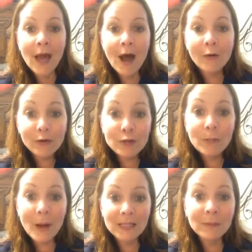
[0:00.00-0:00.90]
how good you
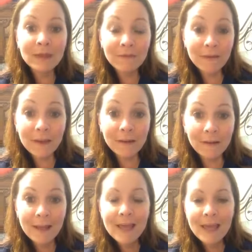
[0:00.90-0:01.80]
could possibly
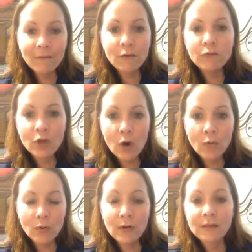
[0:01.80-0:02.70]
feel if you
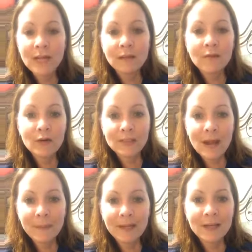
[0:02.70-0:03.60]
don't take the first
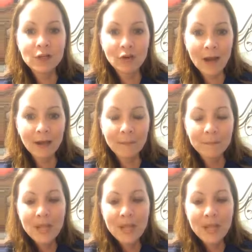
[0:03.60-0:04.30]
step in trying.